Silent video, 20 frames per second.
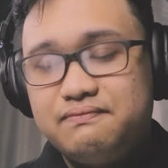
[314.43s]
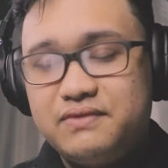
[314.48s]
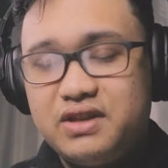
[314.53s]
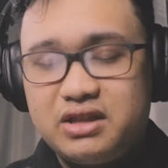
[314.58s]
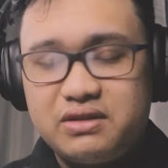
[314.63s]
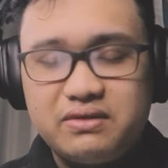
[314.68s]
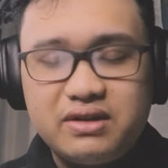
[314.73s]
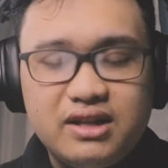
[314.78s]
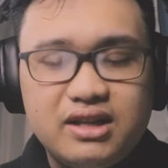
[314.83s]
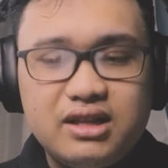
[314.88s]

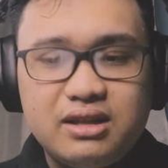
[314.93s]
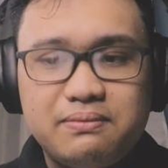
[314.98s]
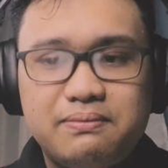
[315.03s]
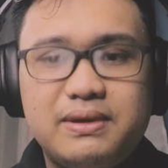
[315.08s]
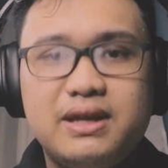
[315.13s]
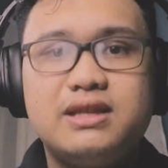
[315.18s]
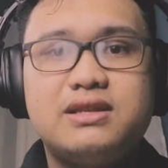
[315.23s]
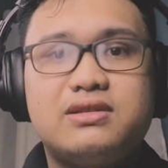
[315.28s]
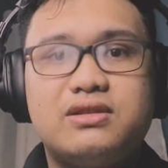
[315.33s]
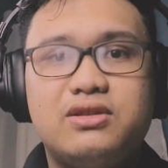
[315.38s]
It really
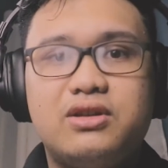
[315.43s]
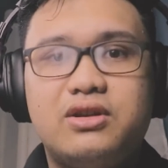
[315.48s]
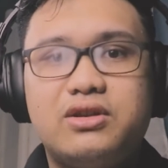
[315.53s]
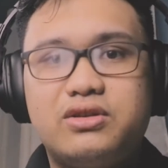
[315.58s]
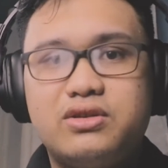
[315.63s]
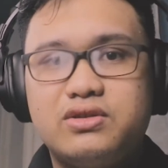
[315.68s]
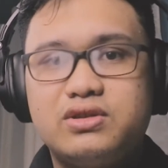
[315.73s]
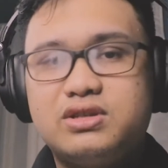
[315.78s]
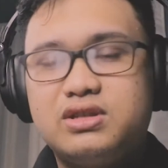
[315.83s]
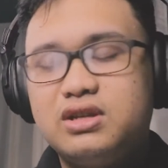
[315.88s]
depends on your
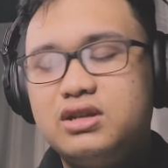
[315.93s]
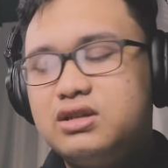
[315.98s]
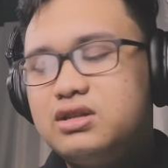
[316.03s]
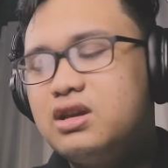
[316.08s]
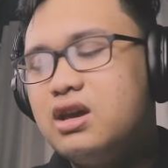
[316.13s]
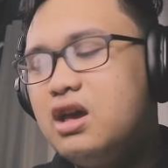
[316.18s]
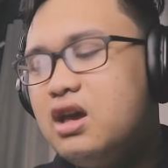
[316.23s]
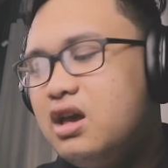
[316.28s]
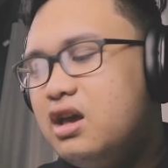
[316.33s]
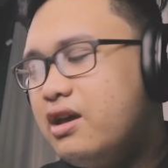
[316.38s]
usage.